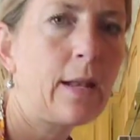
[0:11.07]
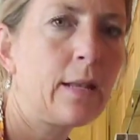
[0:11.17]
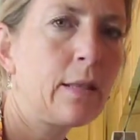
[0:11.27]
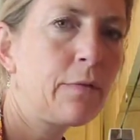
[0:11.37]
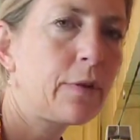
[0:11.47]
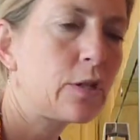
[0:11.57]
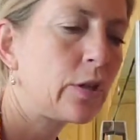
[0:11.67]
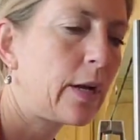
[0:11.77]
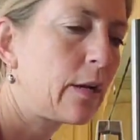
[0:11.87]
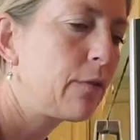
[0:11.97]
had it in the
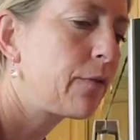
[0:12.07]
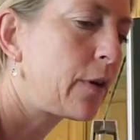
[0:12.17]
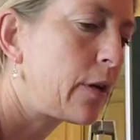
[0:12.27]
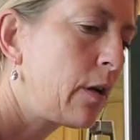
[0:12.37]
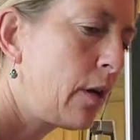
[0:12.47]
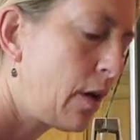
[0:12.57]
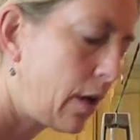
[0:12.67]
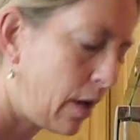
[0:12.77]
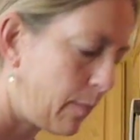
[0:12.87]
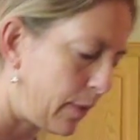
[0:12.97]
refrigerator for
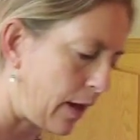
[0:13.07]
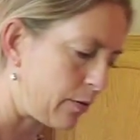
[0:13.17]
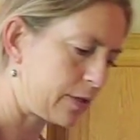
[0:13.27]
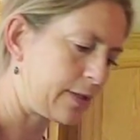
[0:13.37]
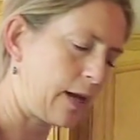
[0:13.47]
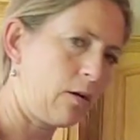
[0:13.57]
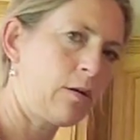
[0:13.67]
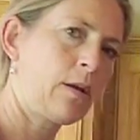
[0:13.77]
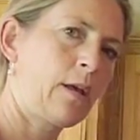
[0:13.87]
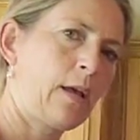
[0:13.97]
a couple hours
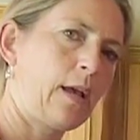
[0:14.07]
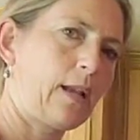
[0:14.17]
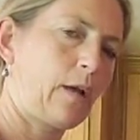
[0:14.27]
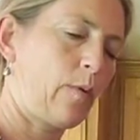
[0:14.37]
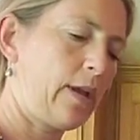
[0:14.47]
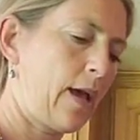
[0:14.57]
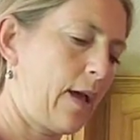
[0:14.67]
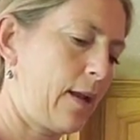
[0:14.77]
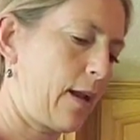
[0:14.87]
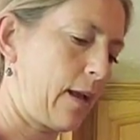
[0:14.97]
now. And I went
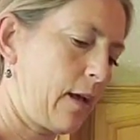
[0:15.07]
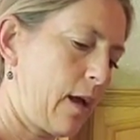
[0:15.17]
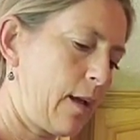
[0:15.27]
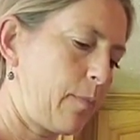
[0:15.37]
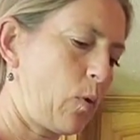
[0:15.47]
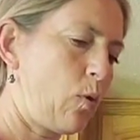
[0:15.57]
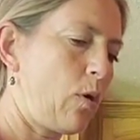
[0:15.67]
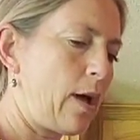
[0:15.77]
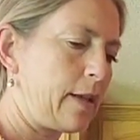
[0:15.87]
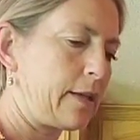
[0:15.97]
ahead and I cut up a
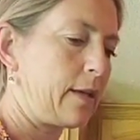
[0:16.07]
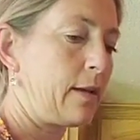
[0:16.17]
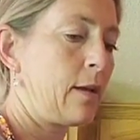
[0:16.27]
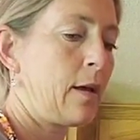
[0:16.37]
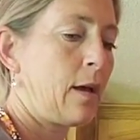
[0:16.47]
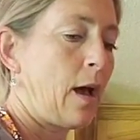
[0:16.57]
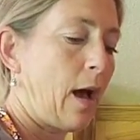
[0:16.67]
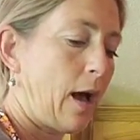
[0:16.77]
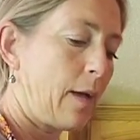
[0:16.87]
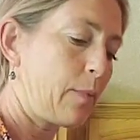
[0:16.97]
whole onion.
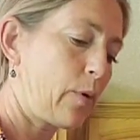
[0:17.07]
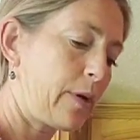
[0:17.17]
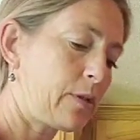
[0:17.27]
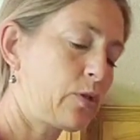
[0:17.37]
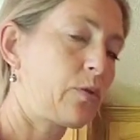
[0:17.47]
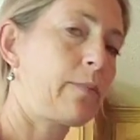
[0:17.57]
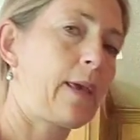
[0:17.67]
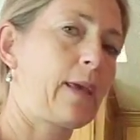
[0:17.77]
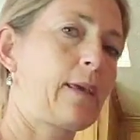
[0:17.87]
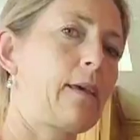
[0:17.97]
I'm going to
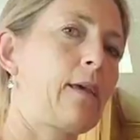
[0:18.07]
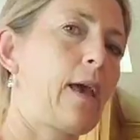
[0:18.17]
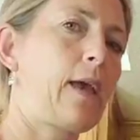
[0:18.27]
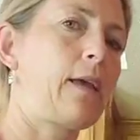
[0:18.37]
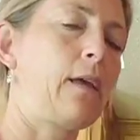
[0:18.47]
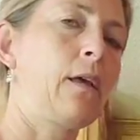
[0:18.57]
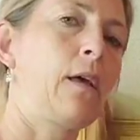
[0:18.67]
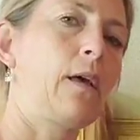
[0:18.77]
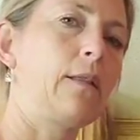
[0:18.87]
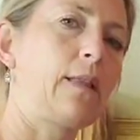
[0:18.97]
make a
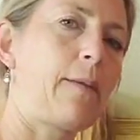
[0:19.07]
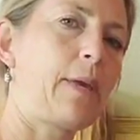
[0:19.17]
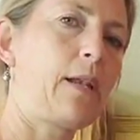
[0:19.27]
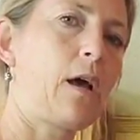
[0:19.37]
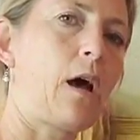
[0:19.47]
lemon